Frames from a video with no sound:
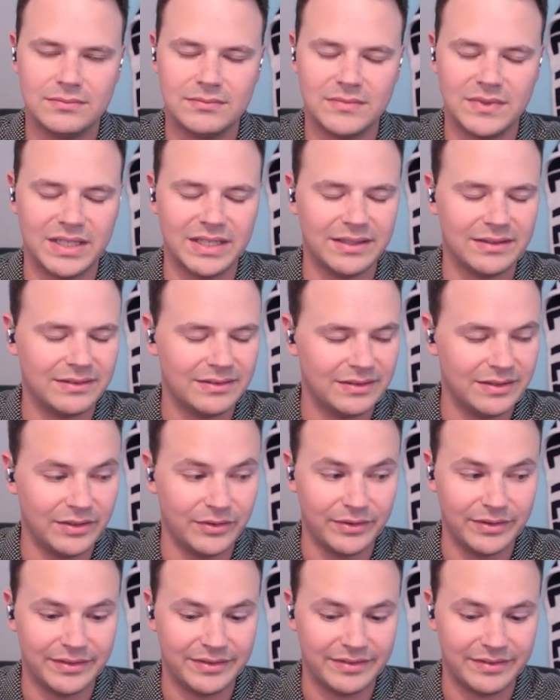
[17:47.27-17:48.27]
Yeah,
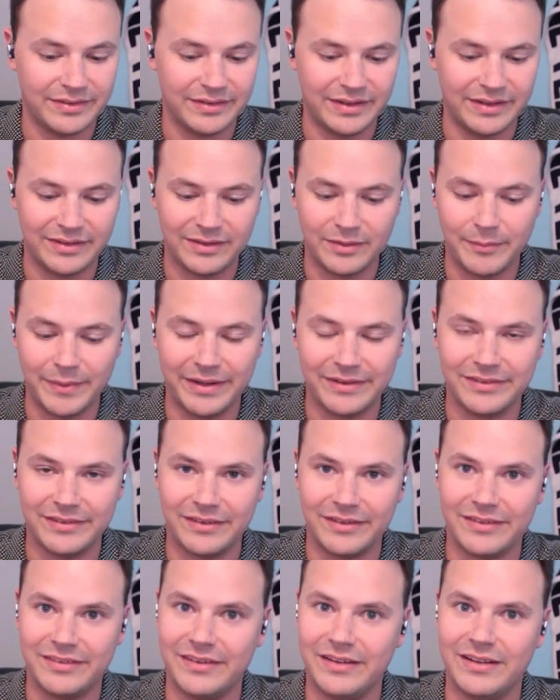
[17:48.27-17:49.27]
no, it's amazing
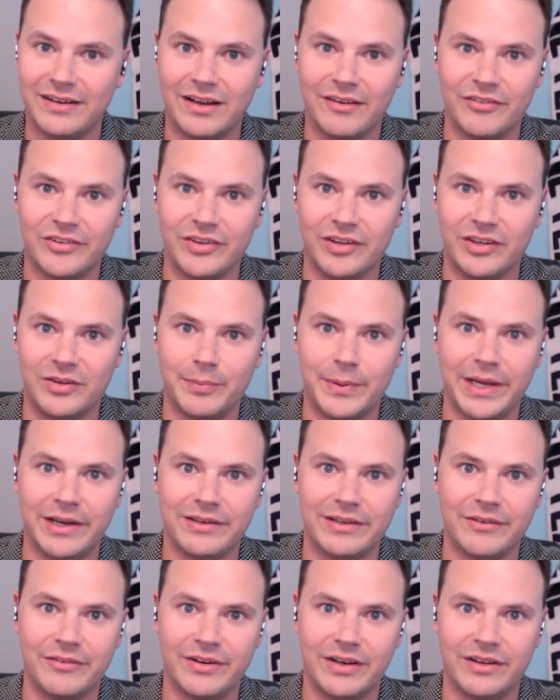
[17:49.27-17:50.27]
to see, and obviously it's paying
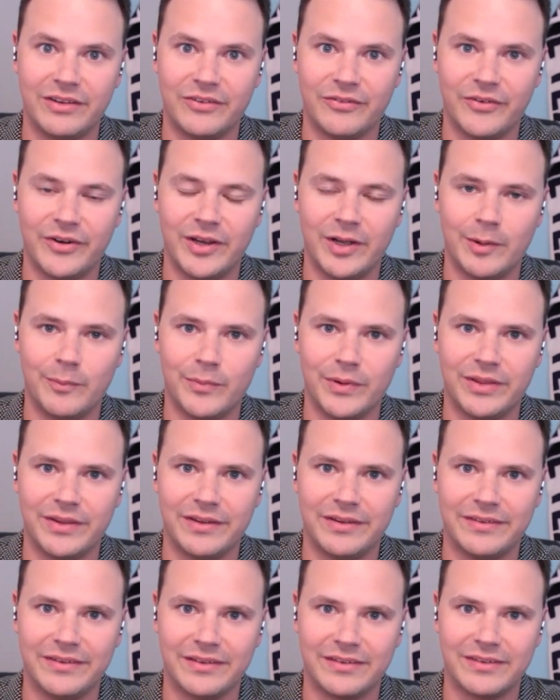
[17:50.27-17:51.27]
dividends for him with
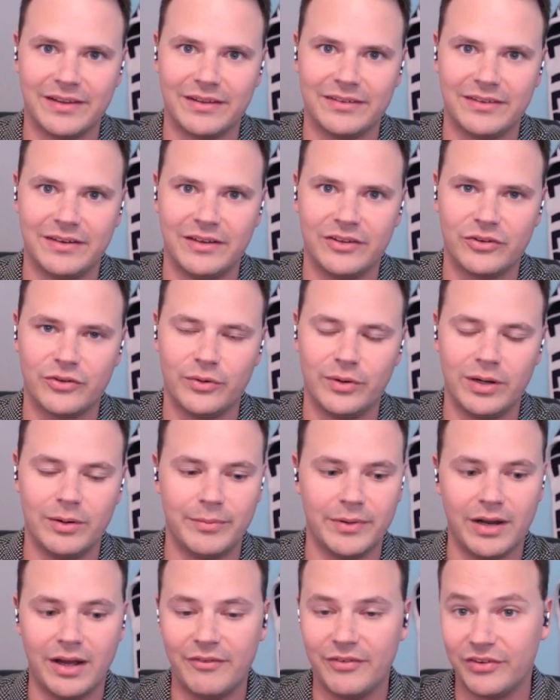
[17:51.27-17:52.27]
his success in his career.
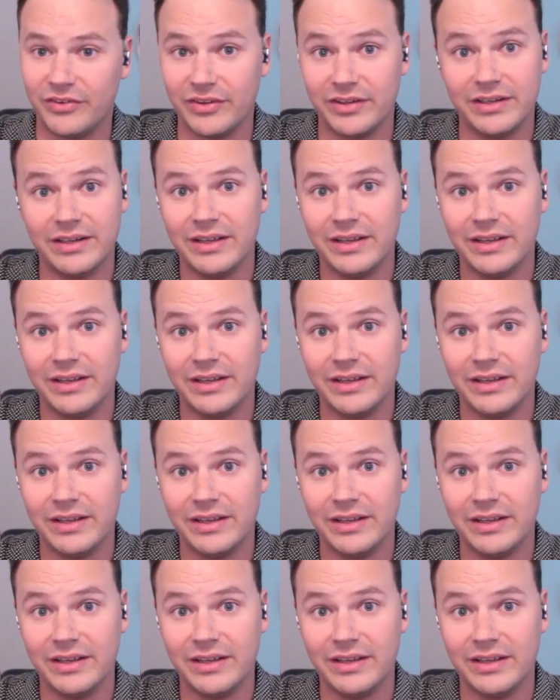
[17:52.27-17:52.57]
But obviously,